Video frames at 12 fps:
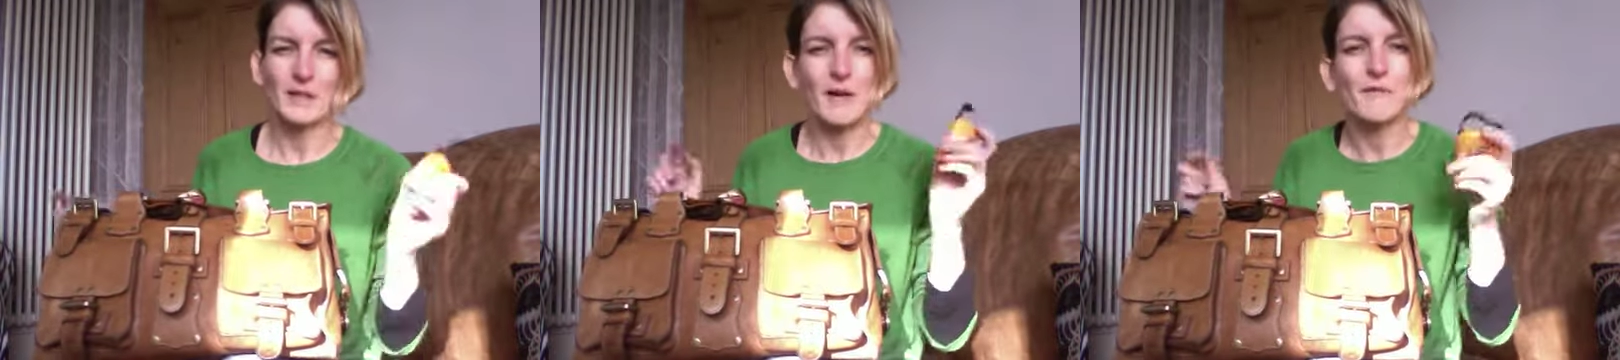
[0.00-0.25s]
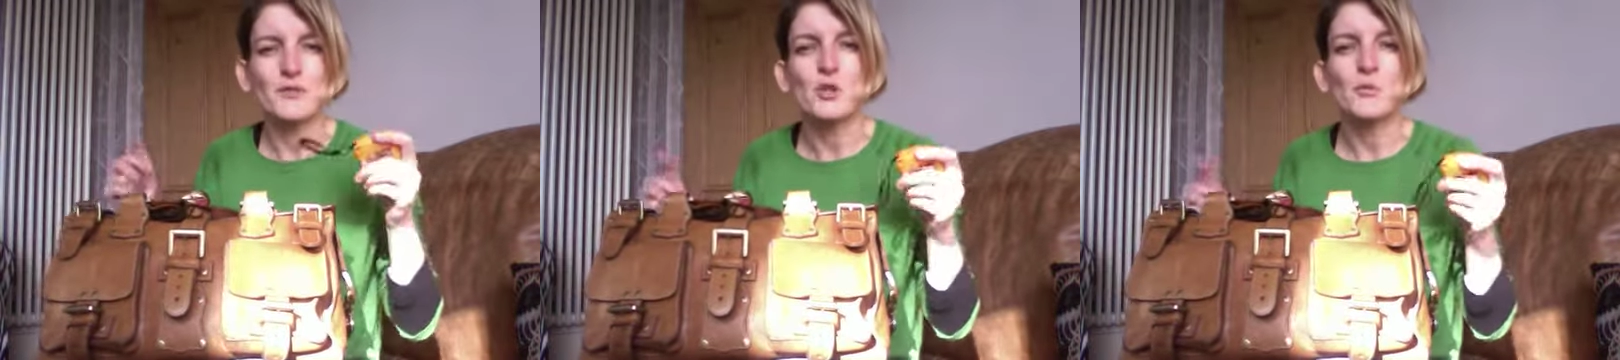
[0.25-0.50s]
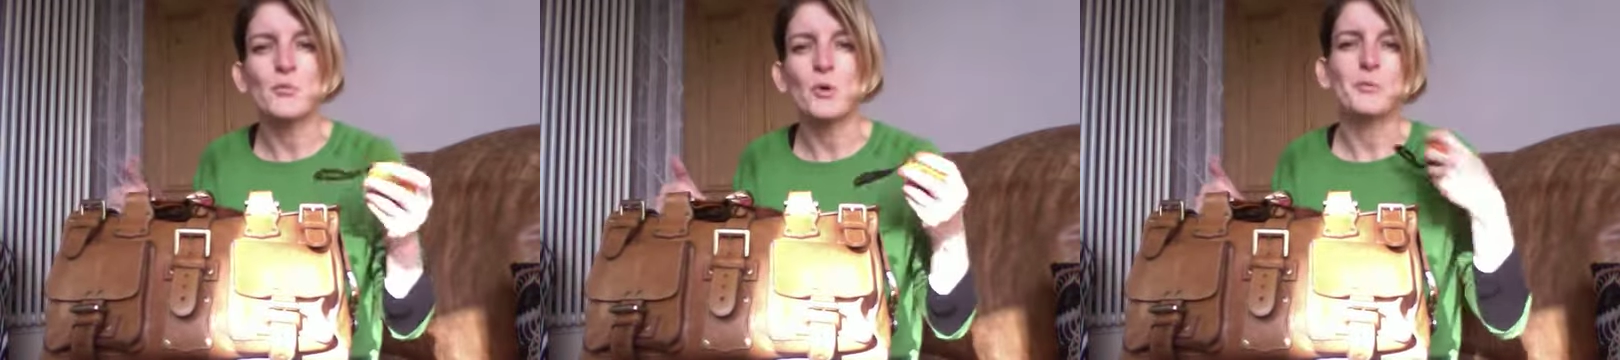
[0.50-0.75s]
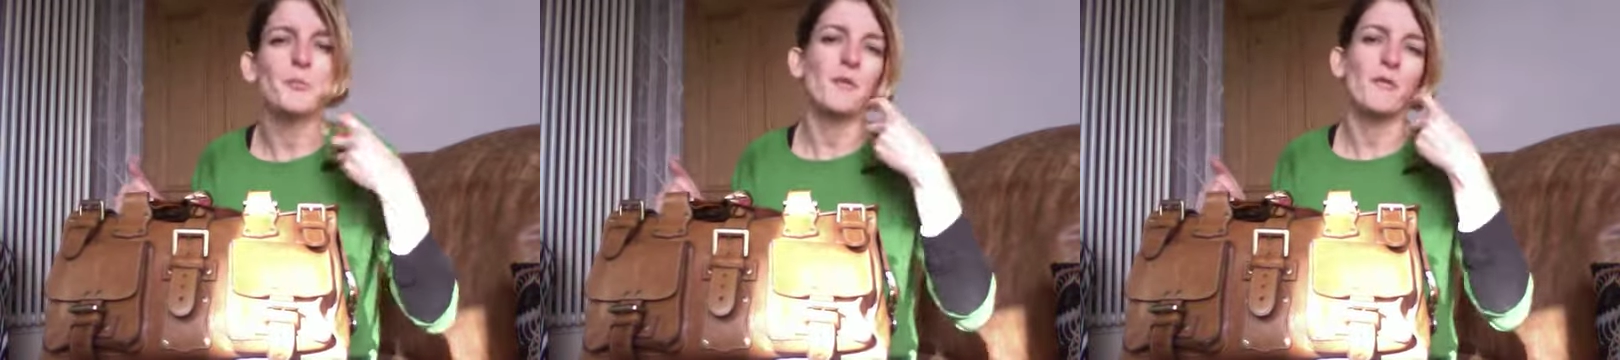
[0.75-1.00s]
I've done
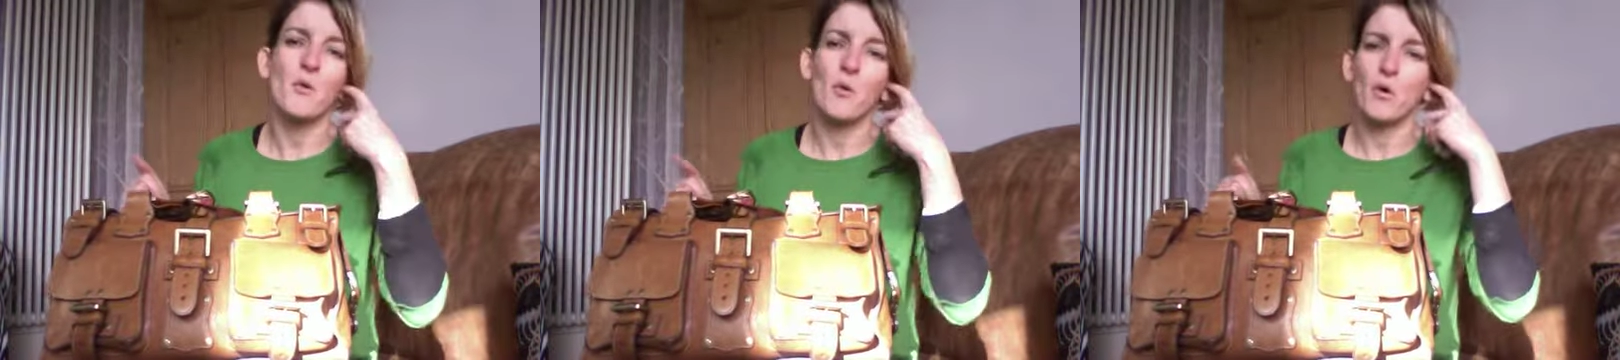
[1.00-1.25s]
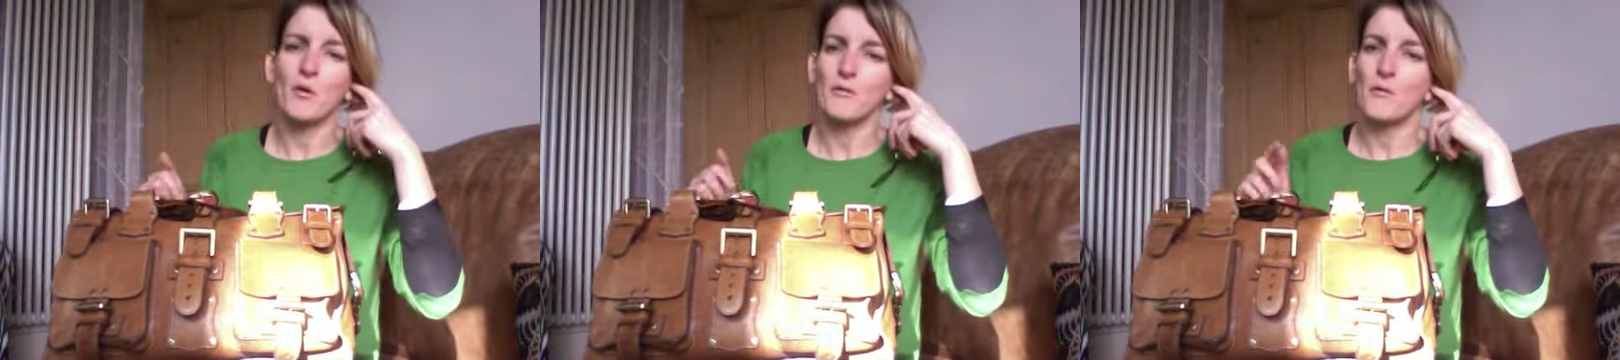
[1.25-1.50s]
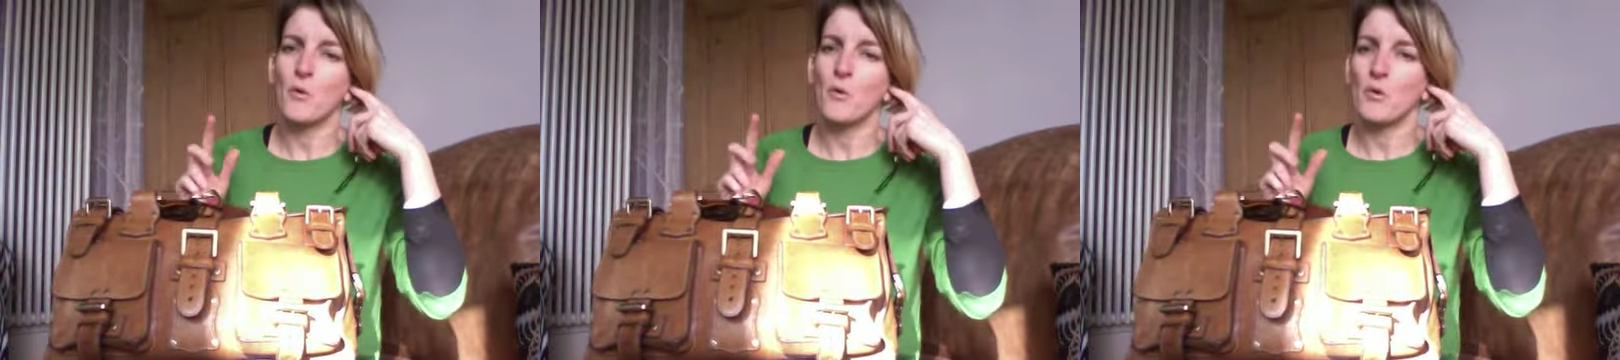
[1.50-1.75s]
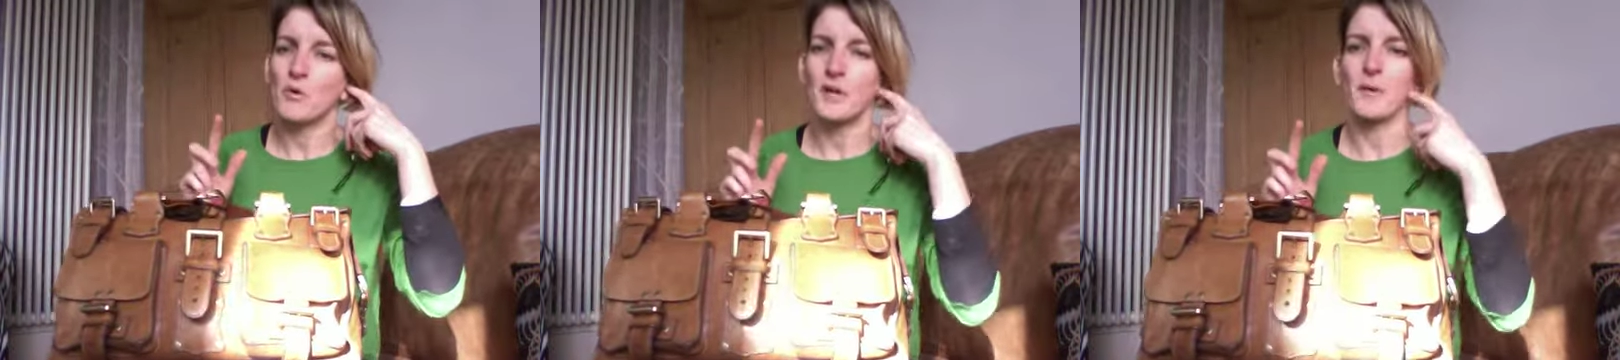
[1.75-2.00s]
one before,
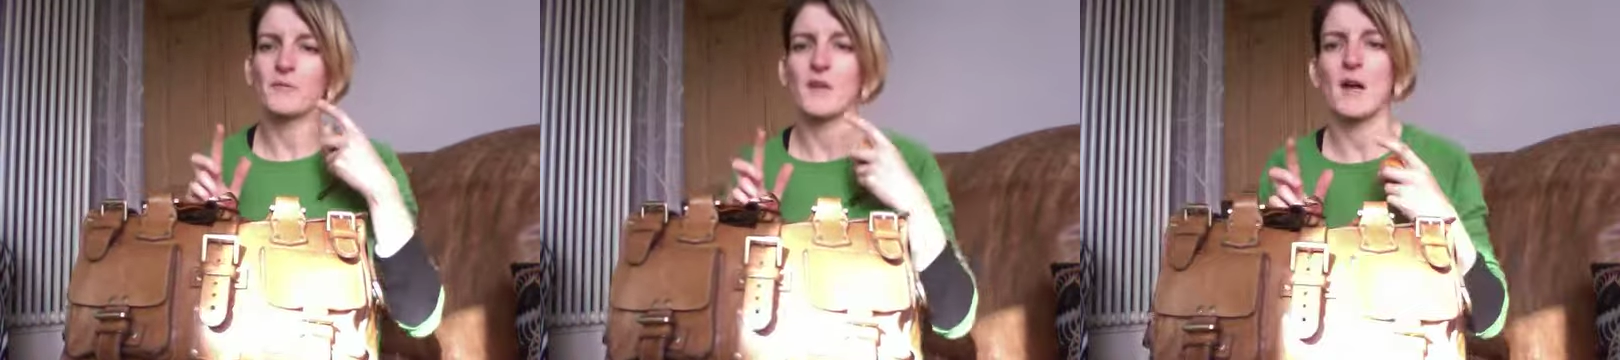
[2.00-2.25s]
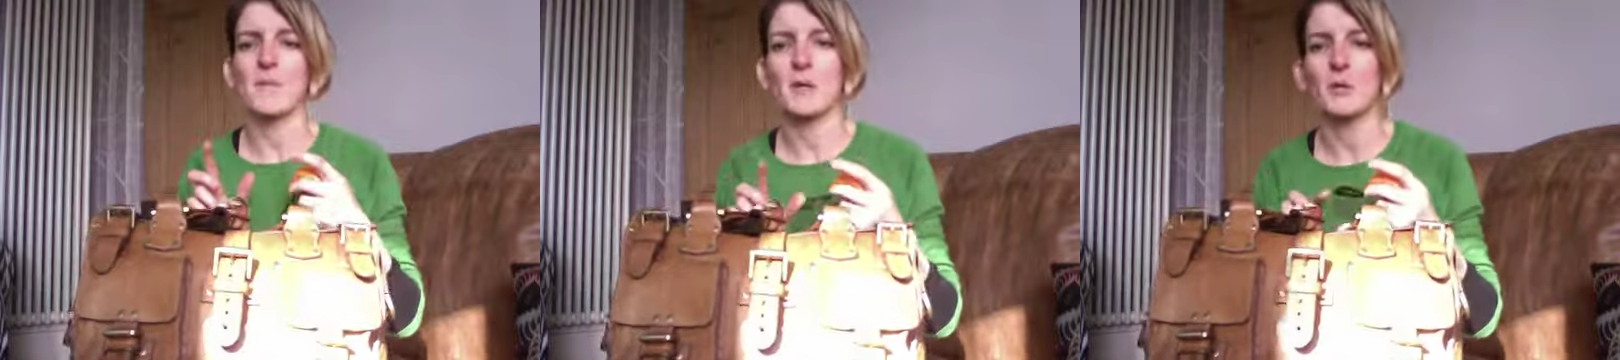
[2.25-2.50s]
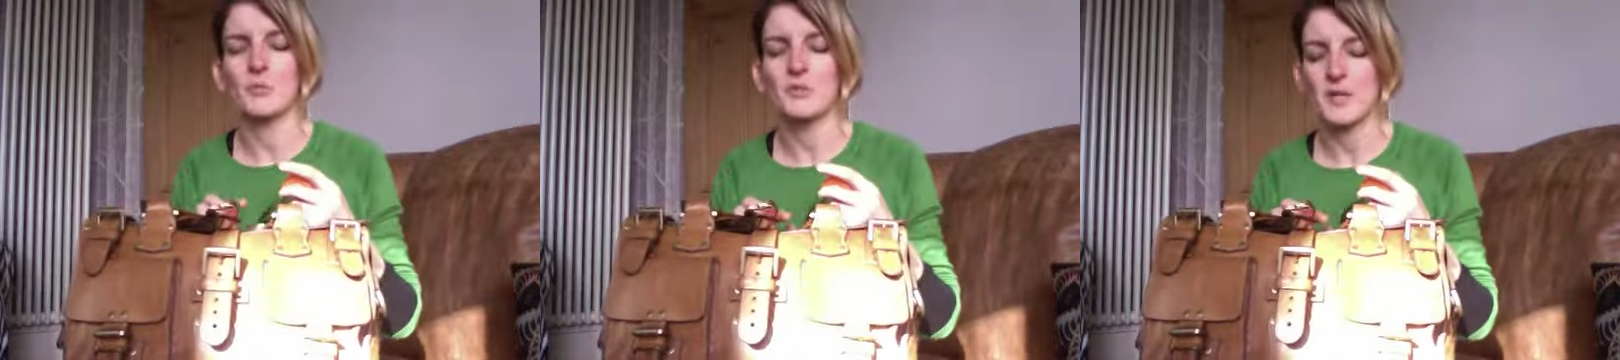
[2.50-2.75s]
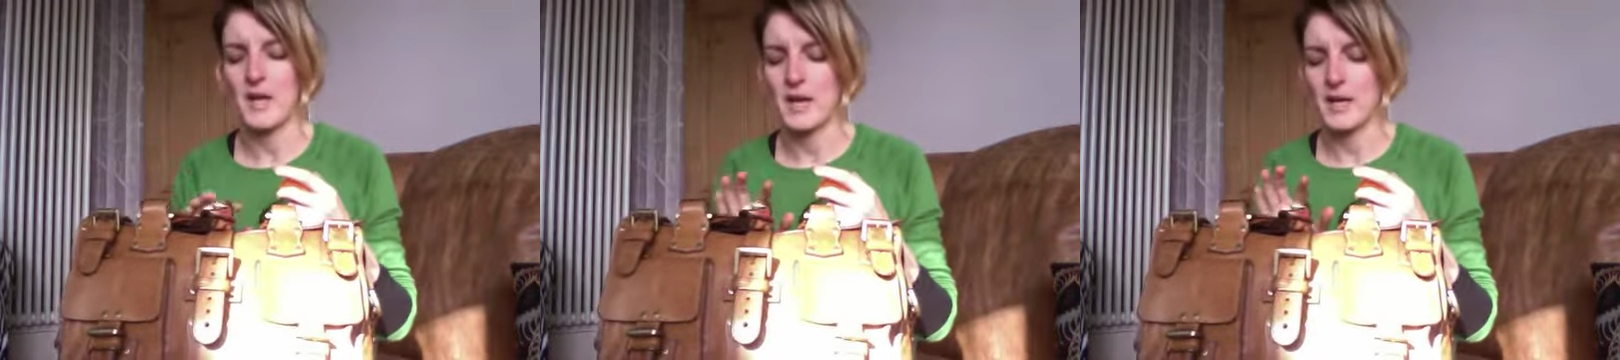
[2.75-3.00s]
for that time it was
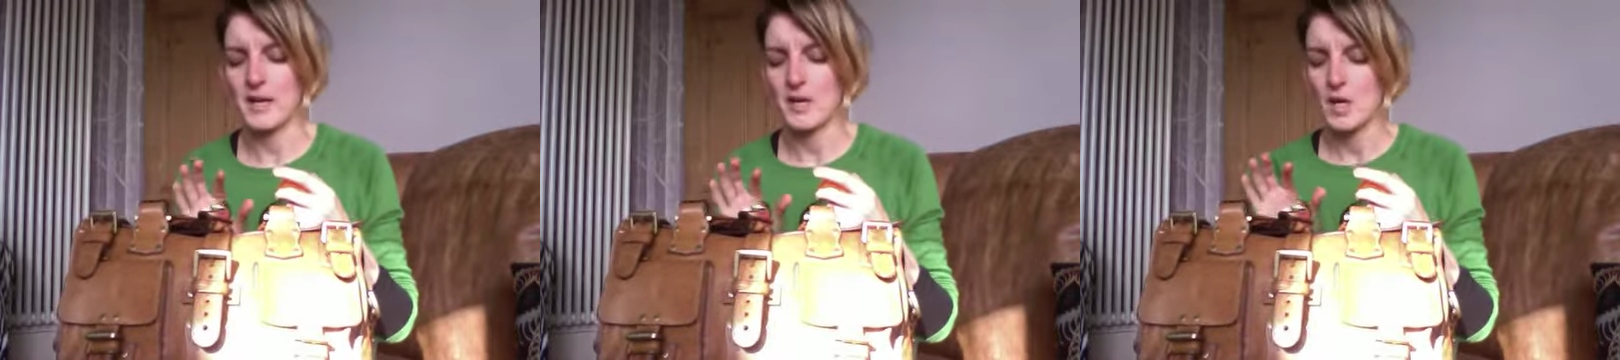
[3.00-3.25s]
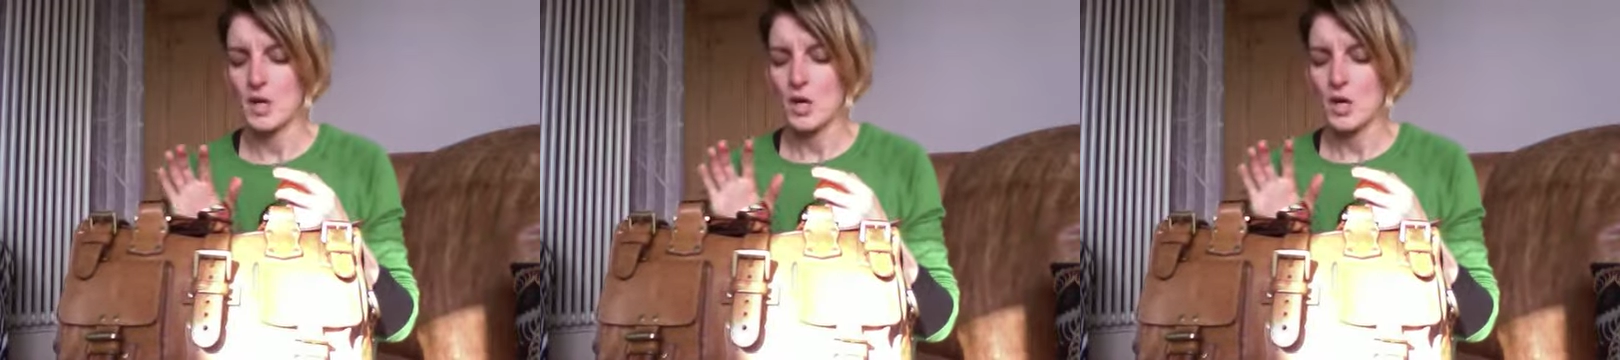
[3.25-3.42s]
a